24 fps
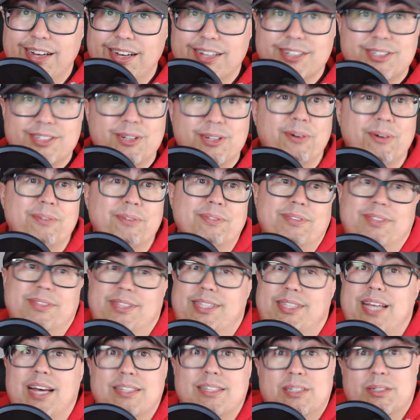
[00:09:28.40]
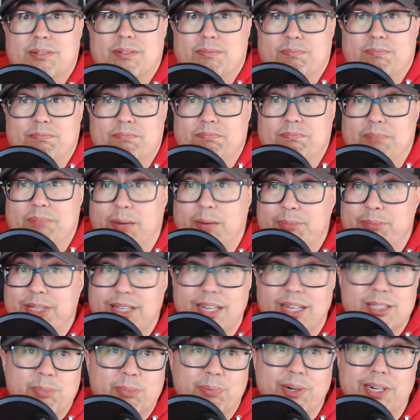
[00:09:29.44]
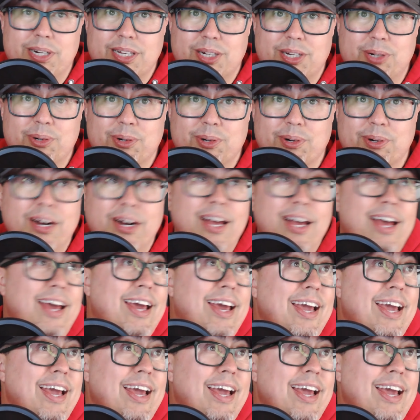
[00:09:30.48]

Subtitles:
So that's pretty cool.